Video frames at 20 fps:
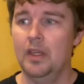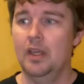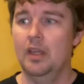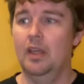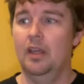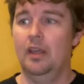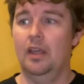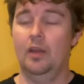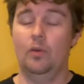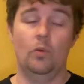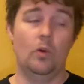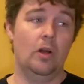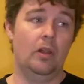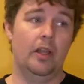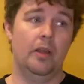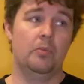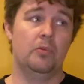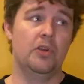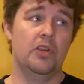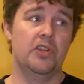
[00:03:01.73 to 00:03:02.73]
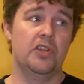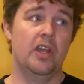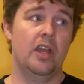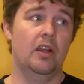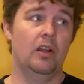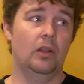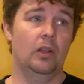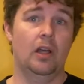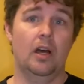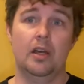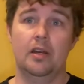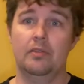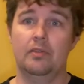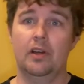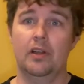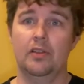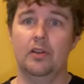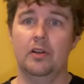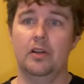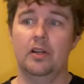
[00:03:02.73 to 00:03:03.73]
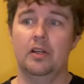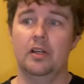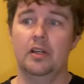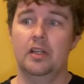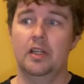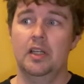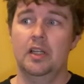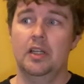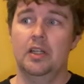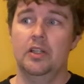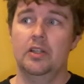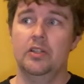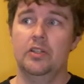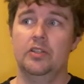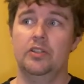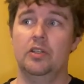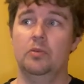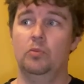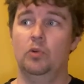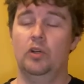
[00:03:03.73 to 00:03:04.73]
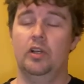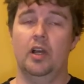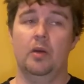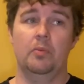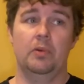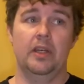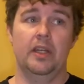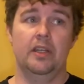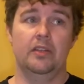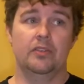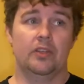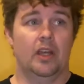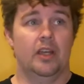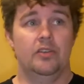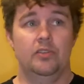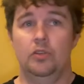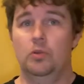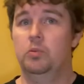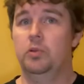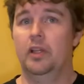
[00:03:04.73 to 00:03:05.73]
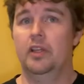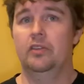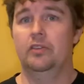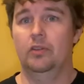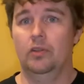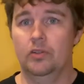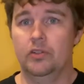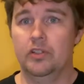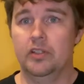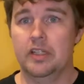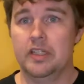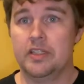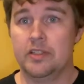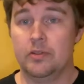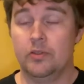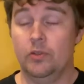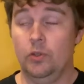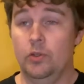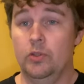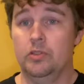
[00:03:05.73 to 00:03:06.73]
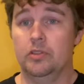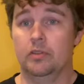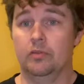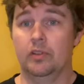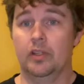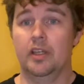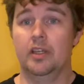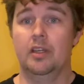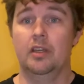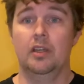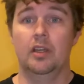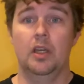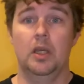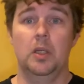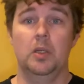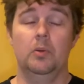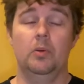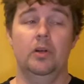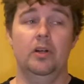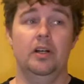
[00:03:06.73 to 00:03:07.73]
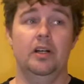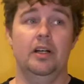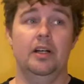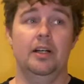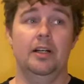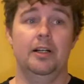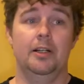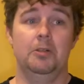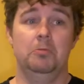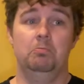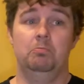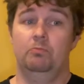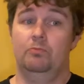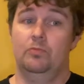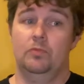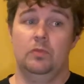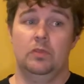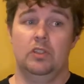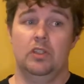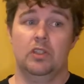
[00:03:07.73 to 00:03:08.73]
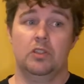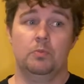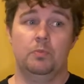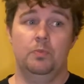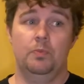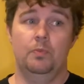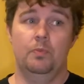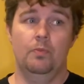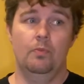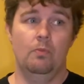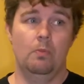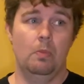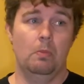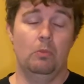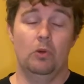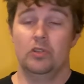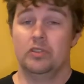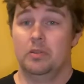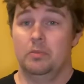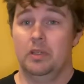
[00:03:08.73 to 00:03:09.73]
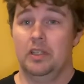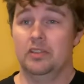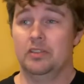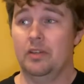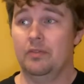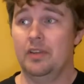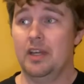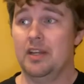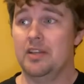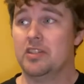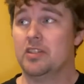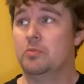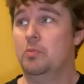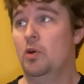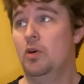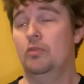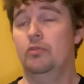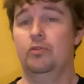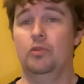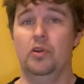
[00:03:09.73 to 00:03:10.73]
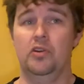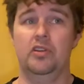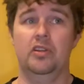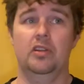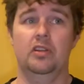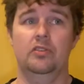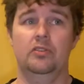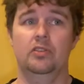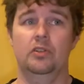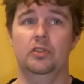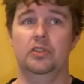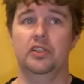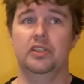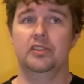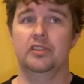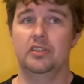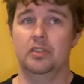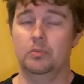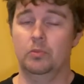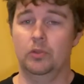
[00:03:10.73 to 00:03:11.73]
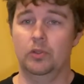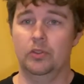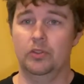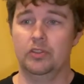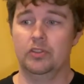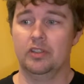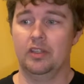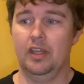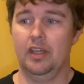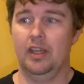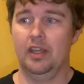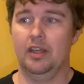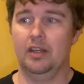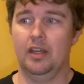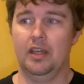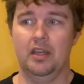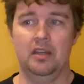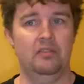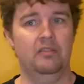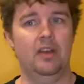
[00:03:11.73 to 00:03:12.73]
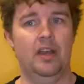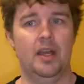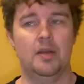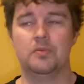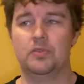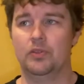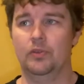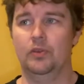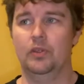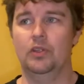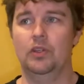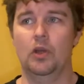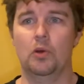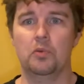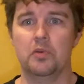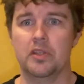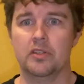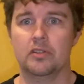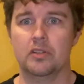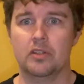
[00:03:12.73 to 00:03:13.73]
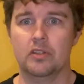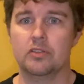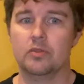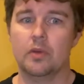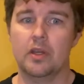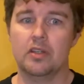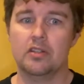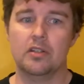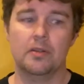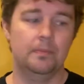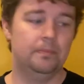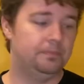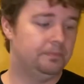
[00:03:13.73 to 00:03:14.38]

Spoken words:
And while I appreciate a lot of other cymbal companies, I do play Zildjian exclusively, just mostly because I've got a small fortune in Zildjian cymbals, and I have absolutely no reason to switch.